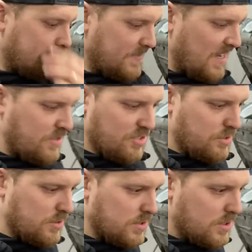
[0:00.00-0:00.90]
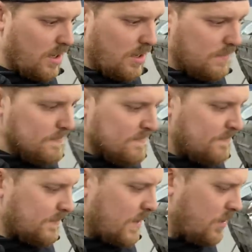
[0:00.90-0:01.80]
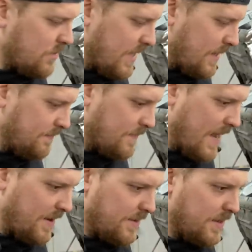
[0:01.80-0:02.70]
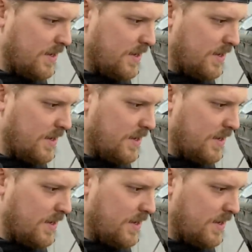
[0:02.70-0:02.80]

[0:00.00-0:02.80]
and just start cutting and